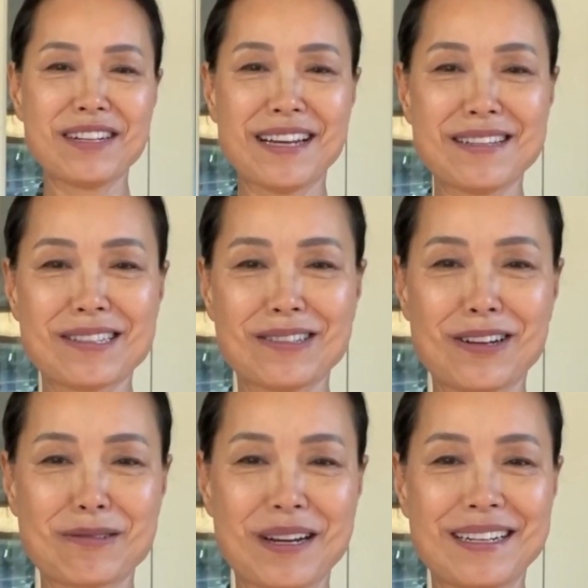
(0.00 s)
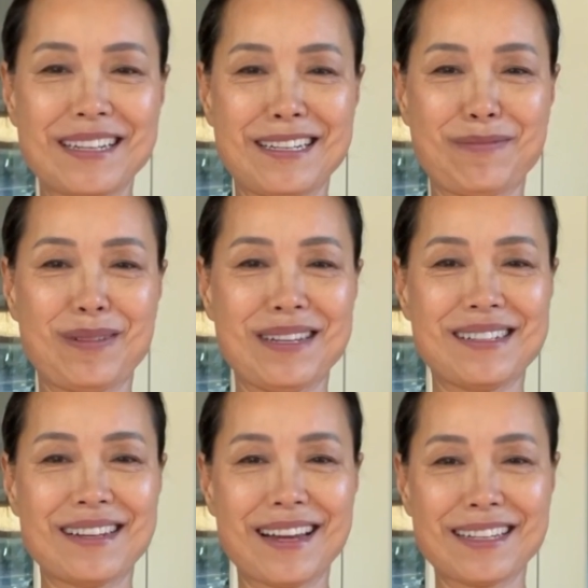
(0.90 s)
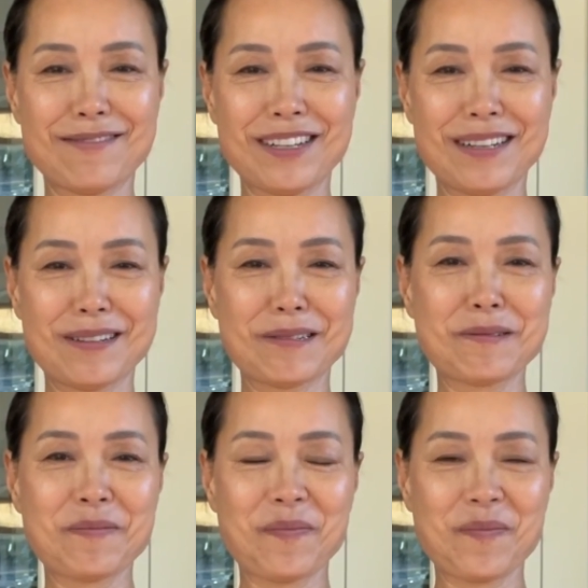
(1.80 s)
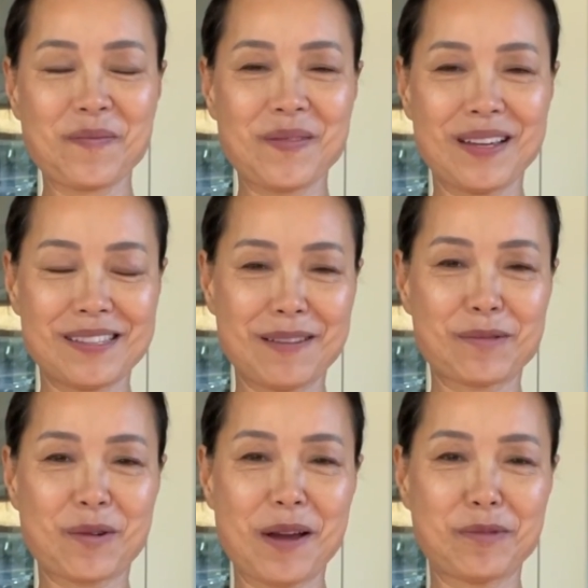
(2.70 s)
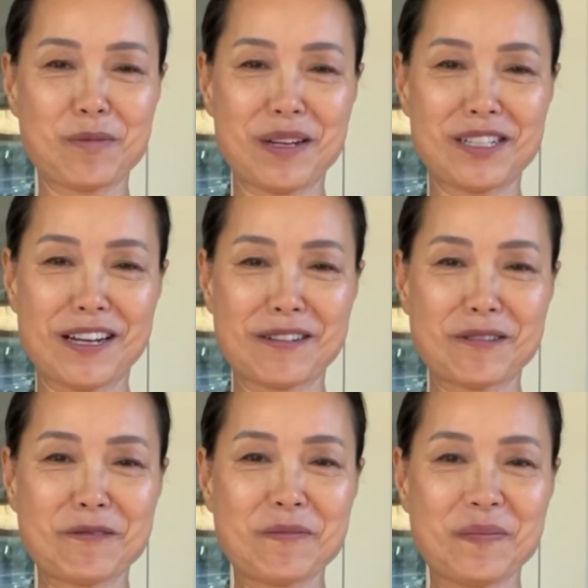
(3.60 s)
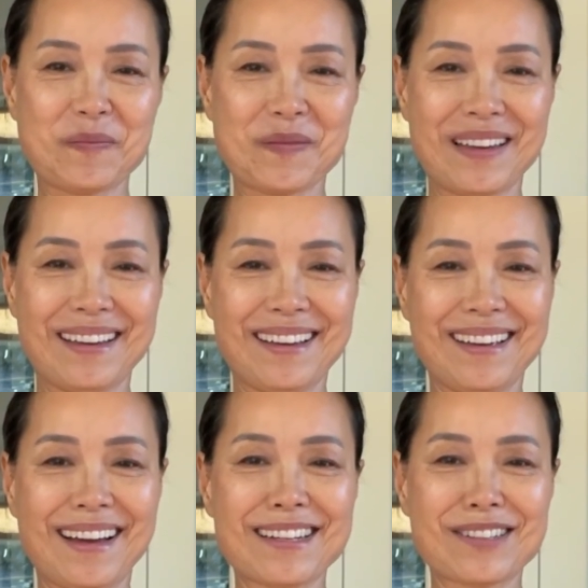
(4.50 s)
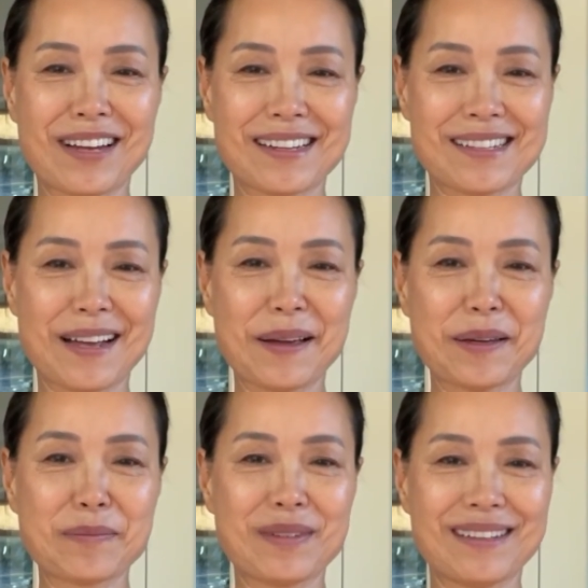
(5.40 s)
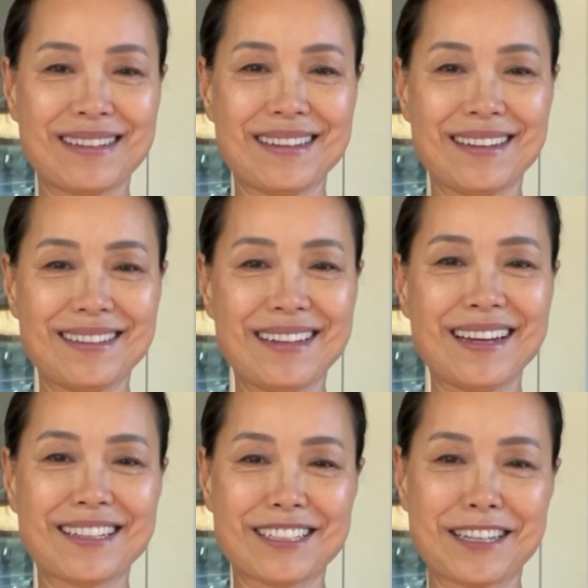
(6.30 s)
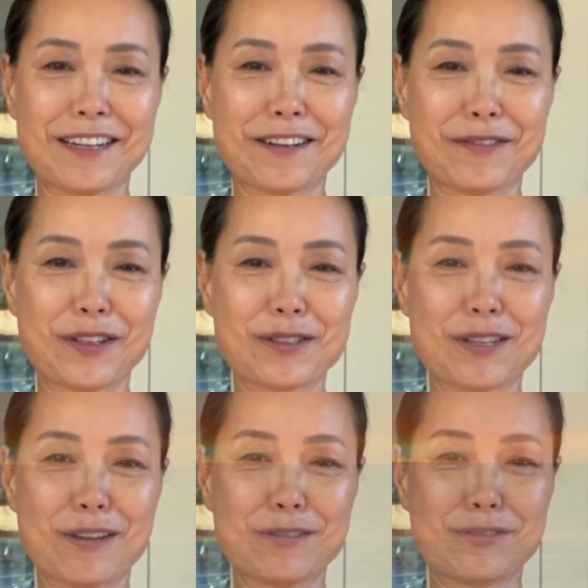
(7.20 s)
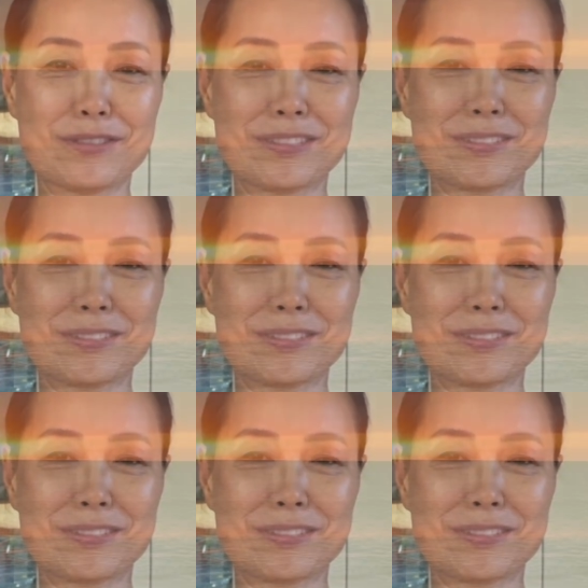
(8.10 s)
done so already, please like the video and subscribe to my channel. Until next time, take good care of yourself.